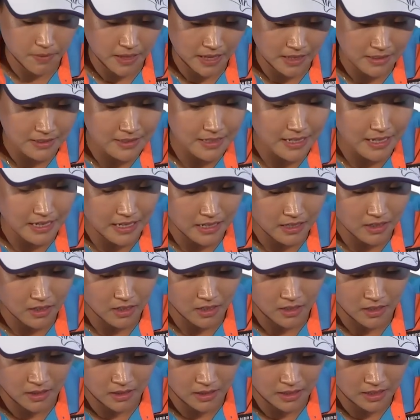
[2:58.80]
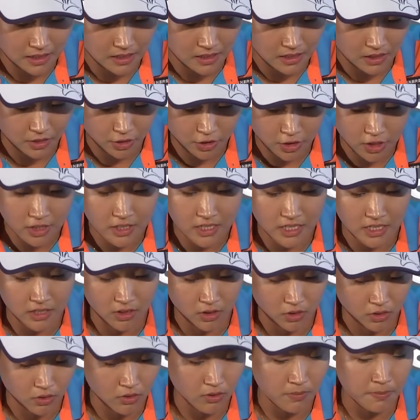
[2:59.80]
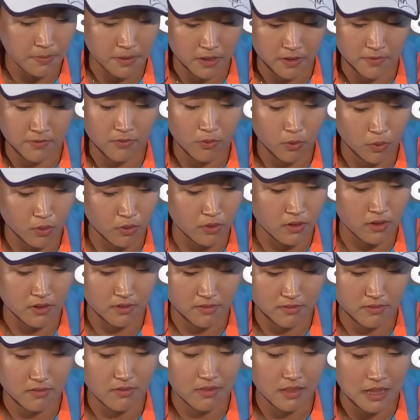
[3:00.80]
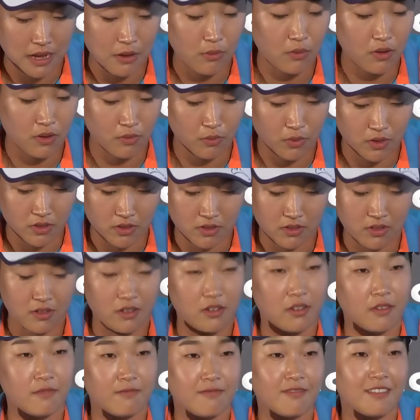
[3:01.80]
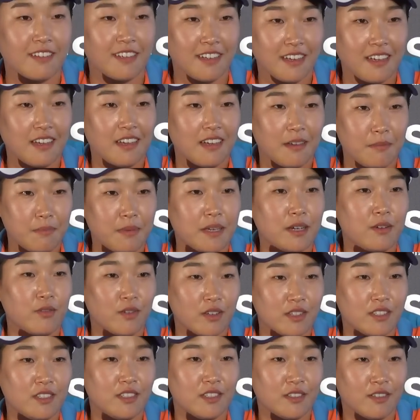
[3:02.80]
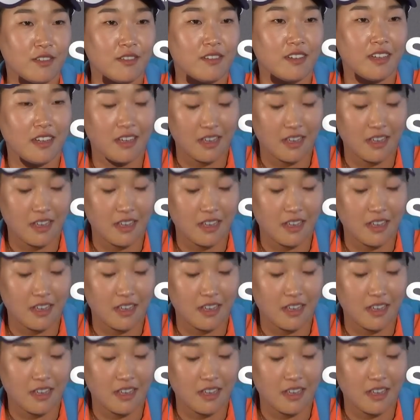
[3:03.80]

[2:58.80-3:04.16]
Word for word: And then uh, 13 hole par 4, that one was the big one too.